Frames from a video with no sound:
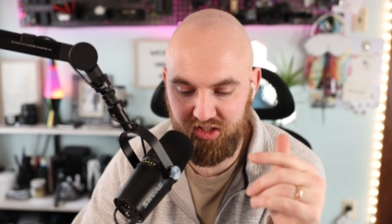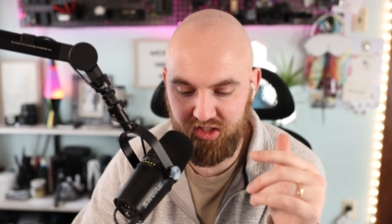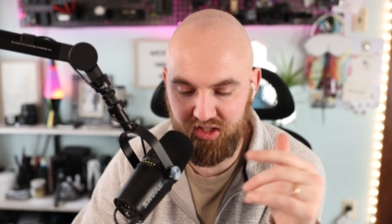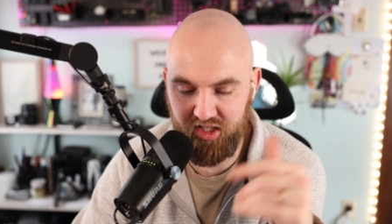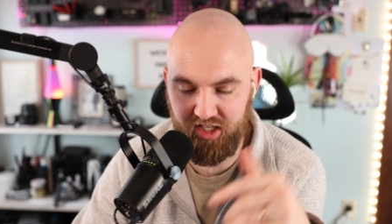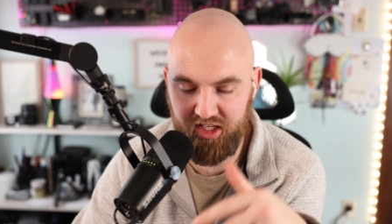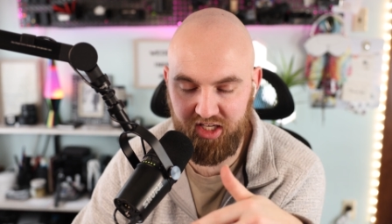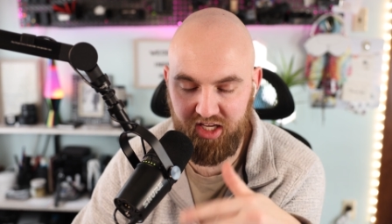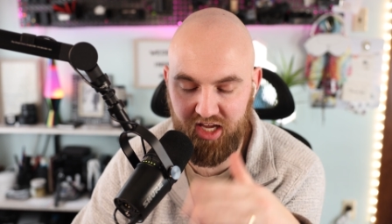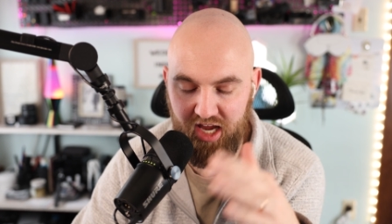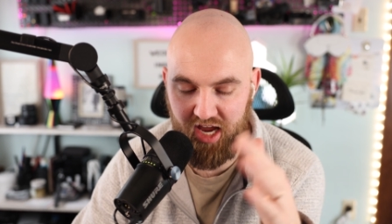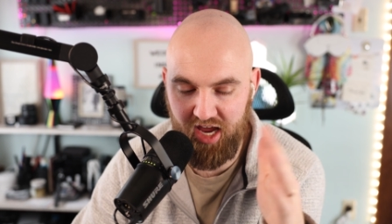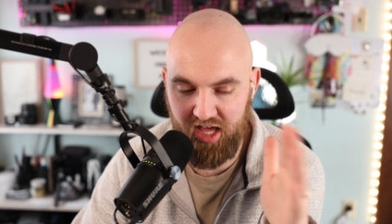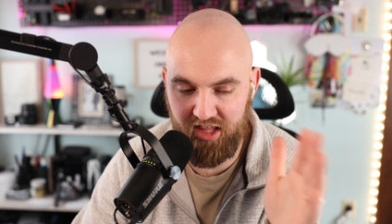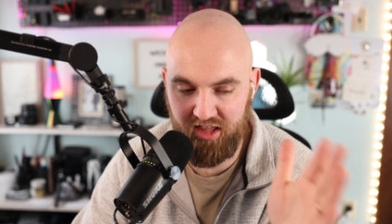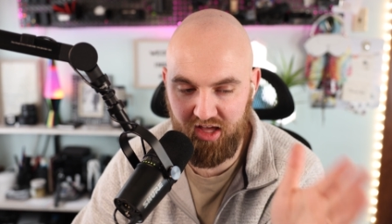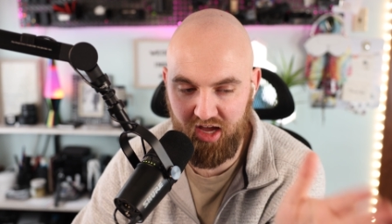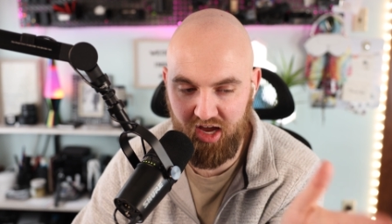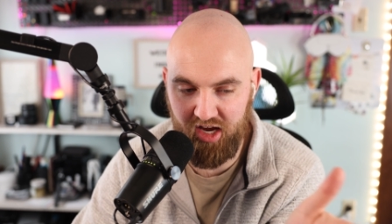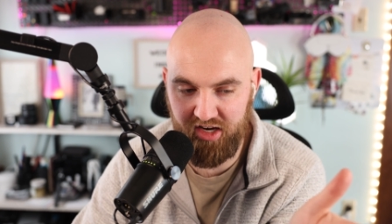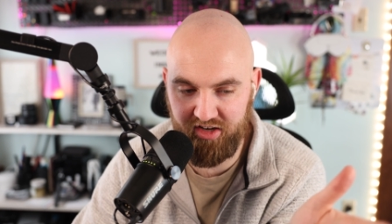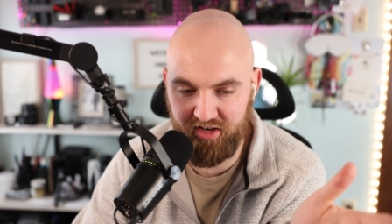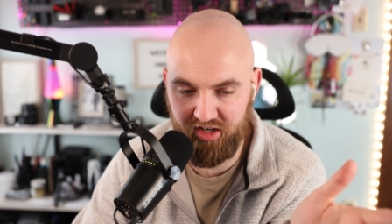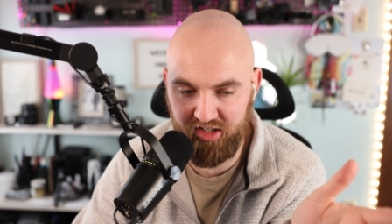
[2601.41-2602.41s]
Like, yeah, the
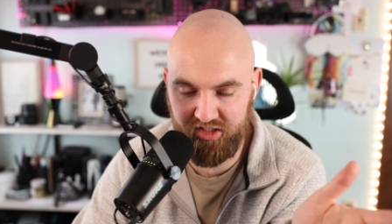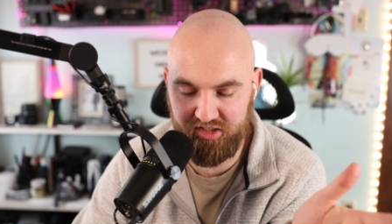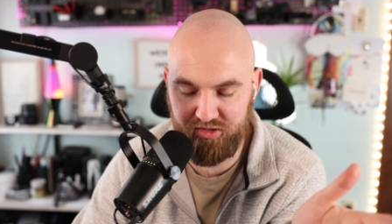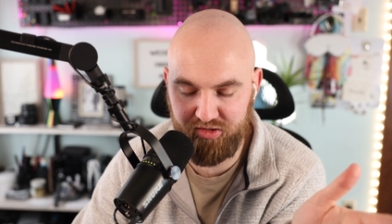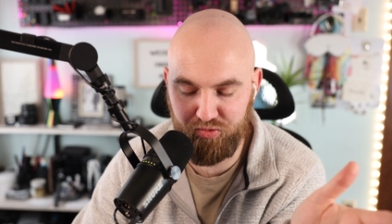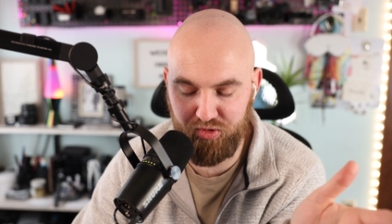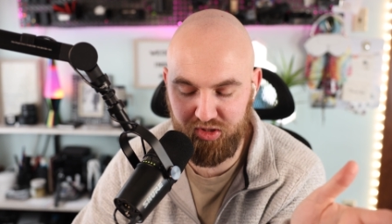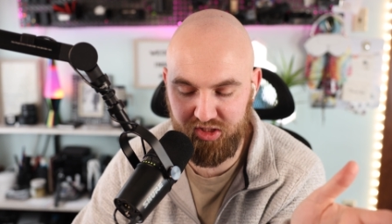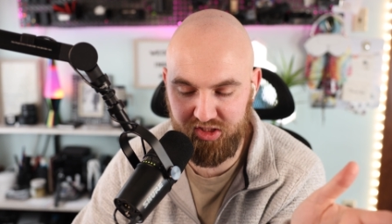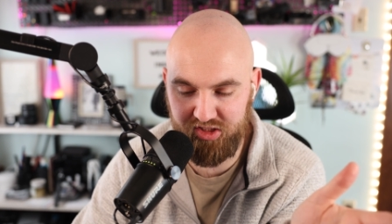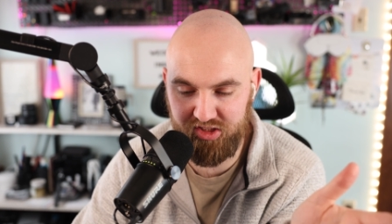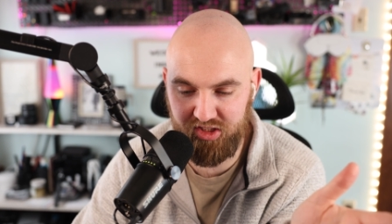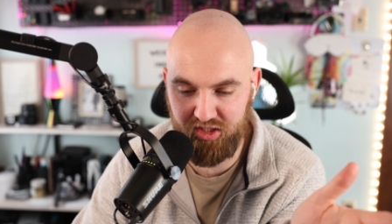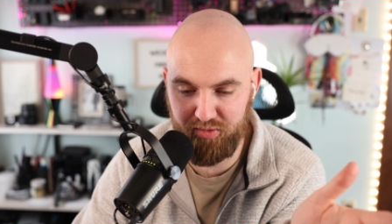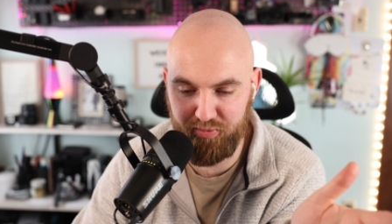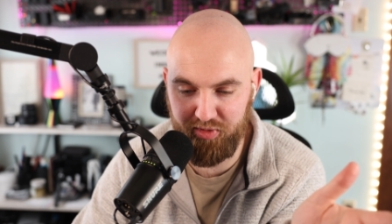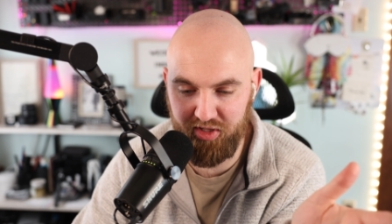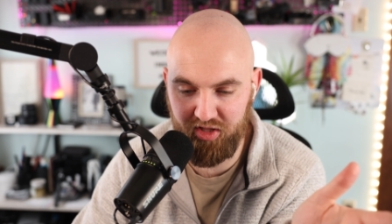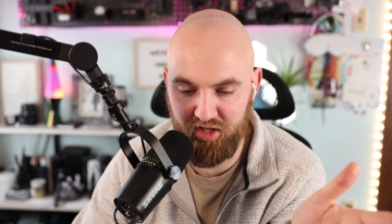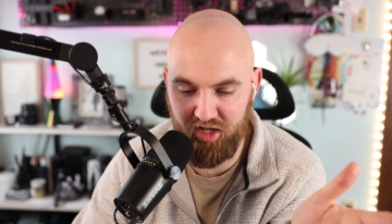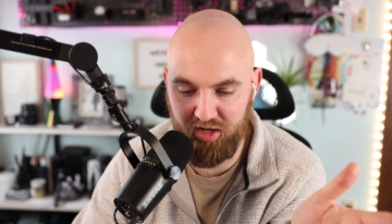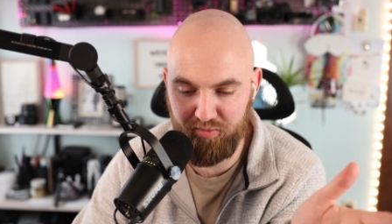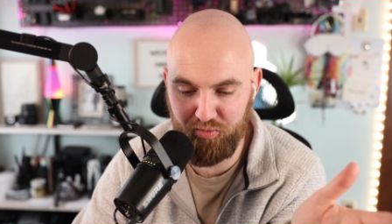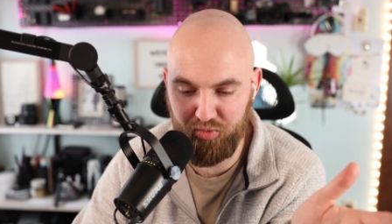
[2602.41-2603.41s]
eye doctor one is going to be a
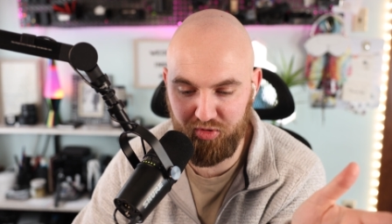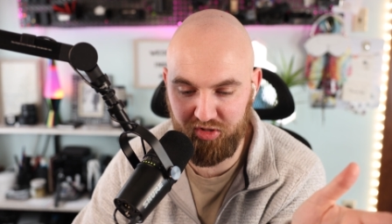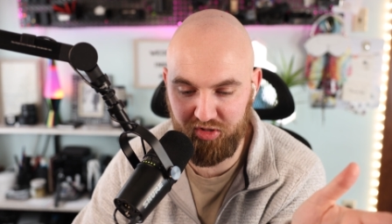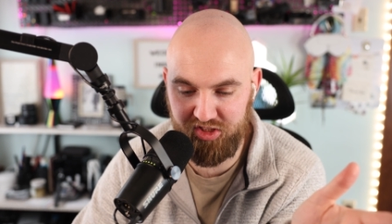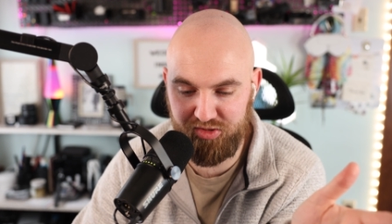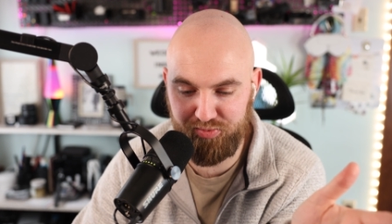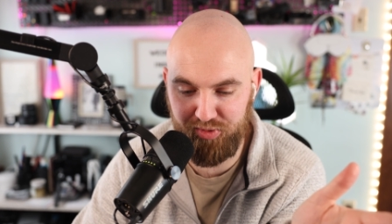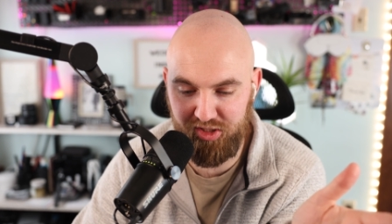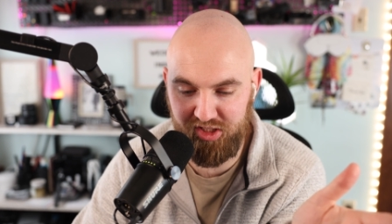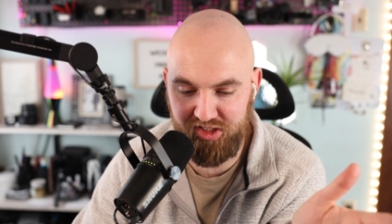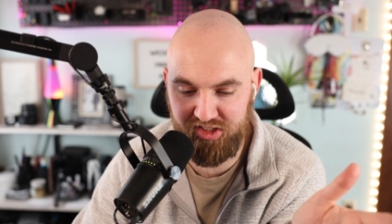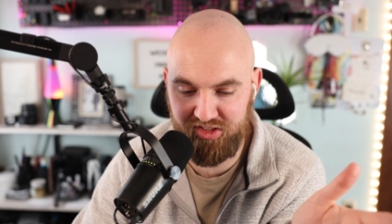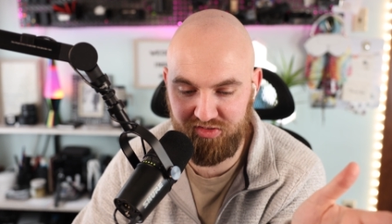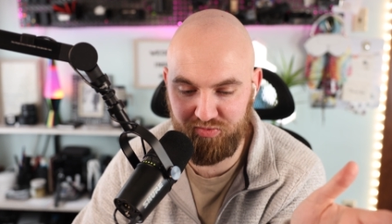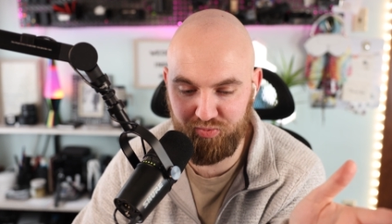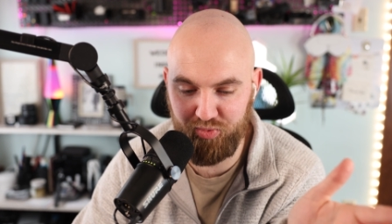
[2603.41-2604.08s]
lot more expensive,